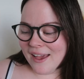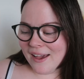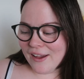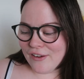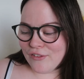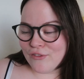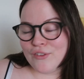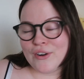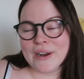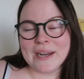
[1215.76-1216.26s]

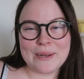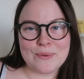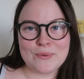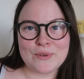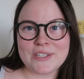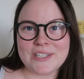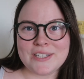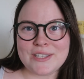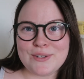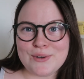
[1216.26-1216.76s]
I really
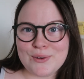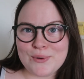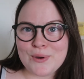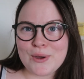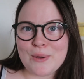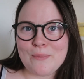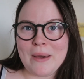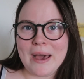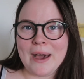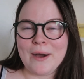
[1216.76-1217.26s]
wanted to
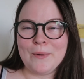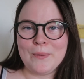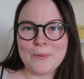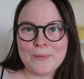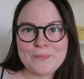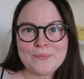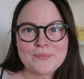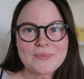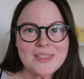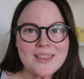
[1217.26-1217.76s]
talk about
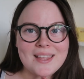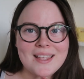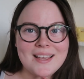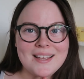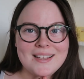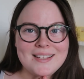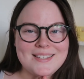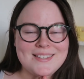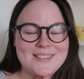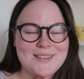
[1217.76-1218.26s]

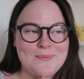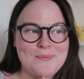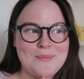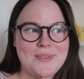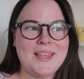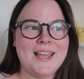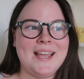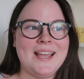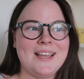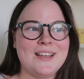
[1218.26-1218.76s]

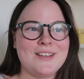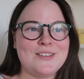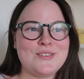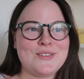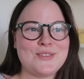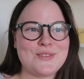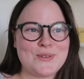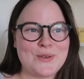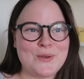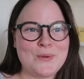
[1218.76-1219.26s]
something
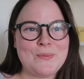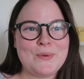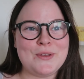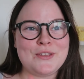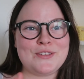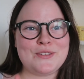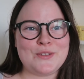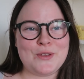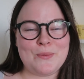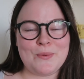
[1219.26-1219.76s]
super
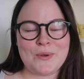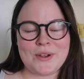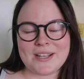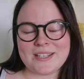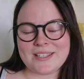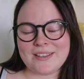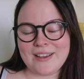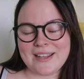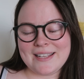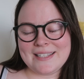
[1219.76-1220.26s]

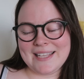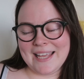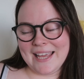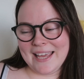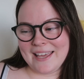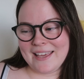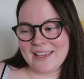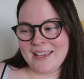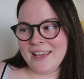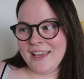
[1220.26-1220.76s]

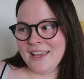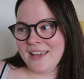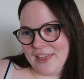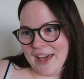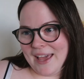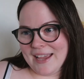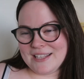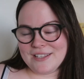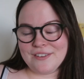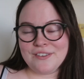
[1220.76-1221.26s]
exciting
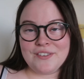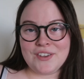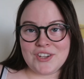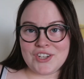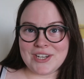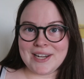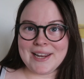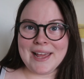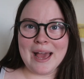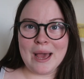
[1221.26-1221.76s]
that is
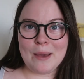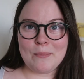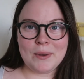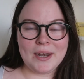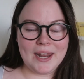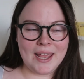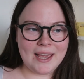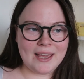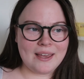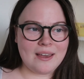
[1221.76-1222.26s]
officially
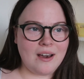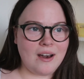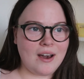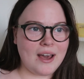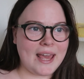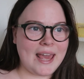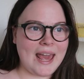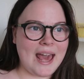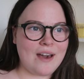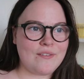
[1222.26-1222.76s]
happening.
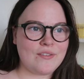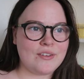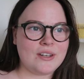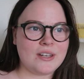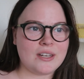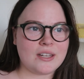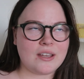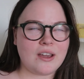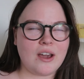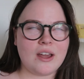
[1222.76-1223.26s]
I
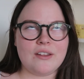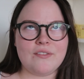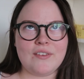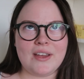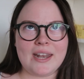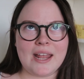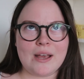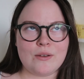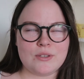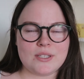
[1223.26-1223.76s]
haven't kind of
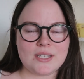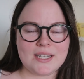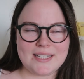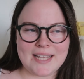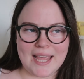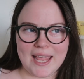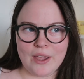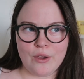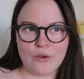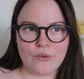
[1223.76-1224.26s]
announced a
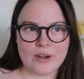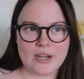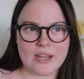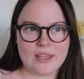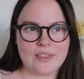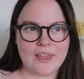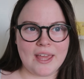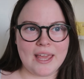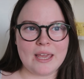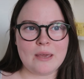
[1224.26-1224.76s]
date or
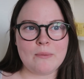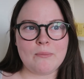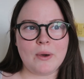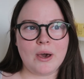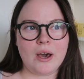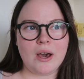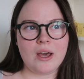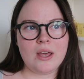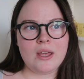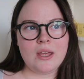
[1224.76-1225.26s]
anything,
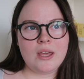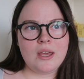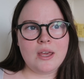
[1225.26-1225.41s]
but